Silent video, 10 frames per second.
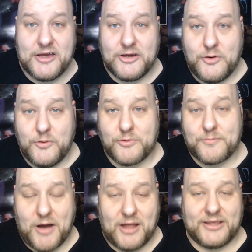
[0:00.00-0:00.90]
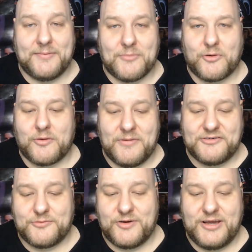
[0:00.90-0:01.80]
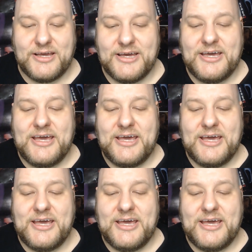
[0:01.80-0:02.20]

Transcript: Kuthrapali murder mystery.